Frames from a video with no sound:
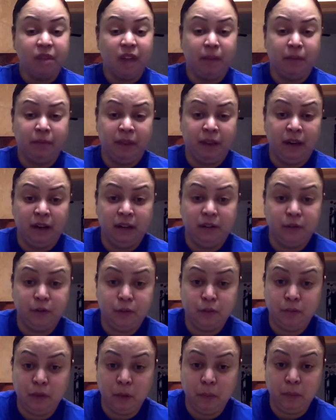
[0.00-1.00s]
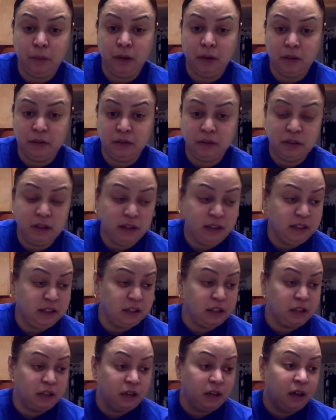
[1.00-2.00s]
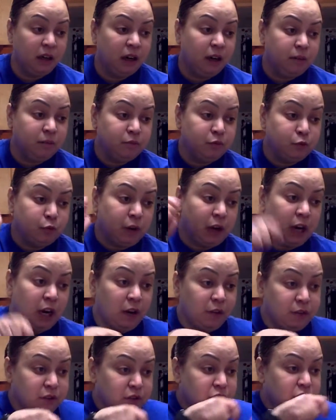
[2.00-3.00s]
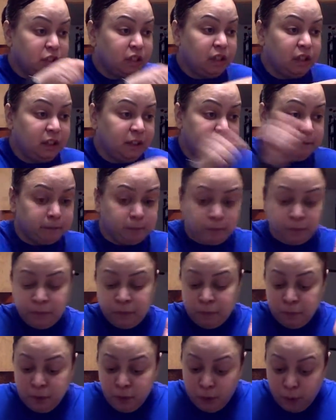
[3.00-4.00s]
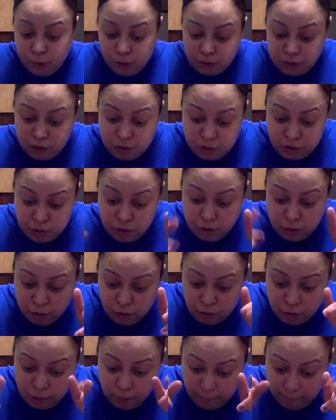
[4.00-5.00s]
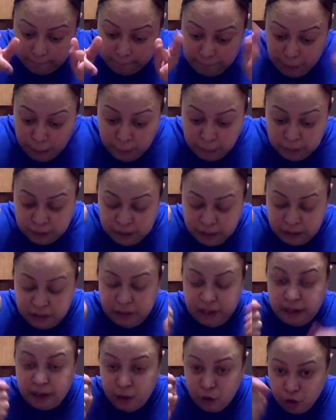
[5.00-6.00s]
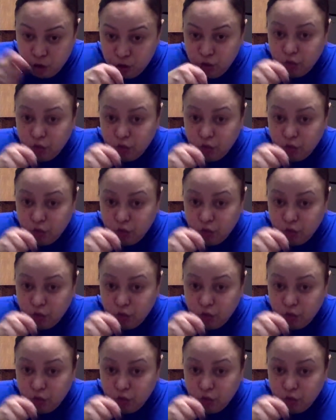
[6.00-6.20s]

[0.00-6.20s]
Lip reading: I'm not like those mukbangers that it comes right off the skillet or still bubbling in there.